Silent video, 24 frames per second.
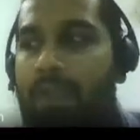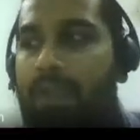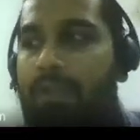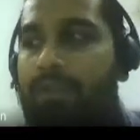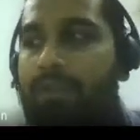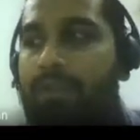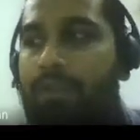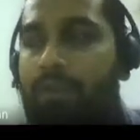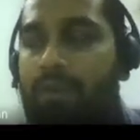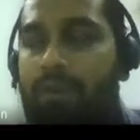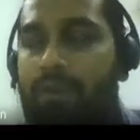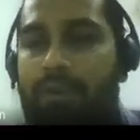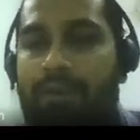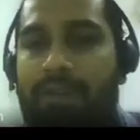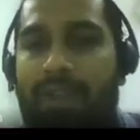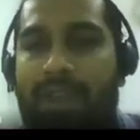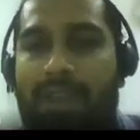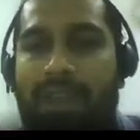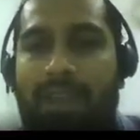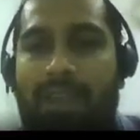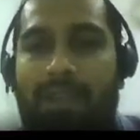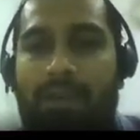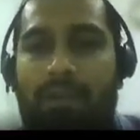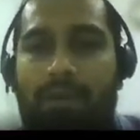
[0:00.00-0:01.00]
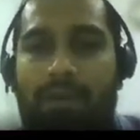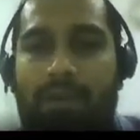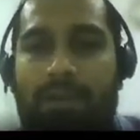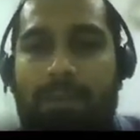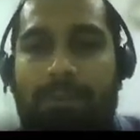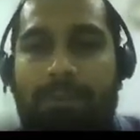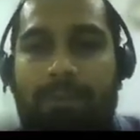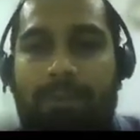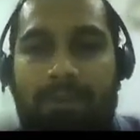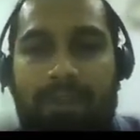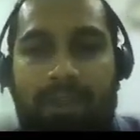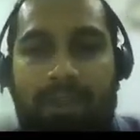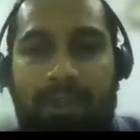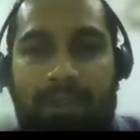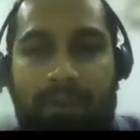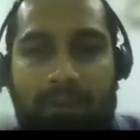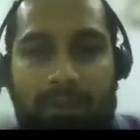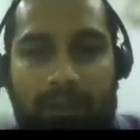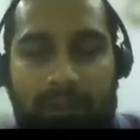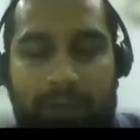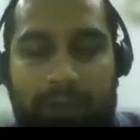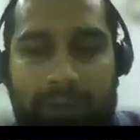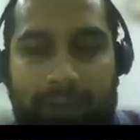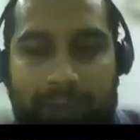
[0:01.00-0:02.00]
So they know about the
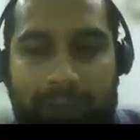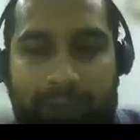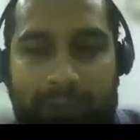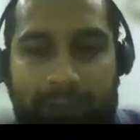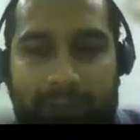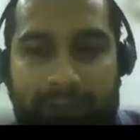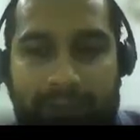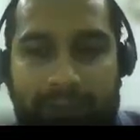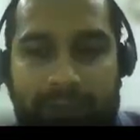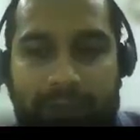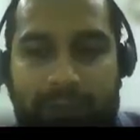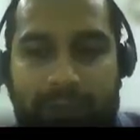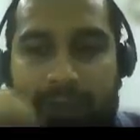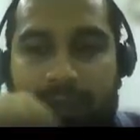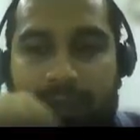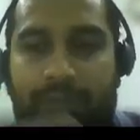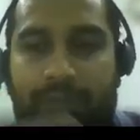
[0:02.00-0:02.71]
internal details.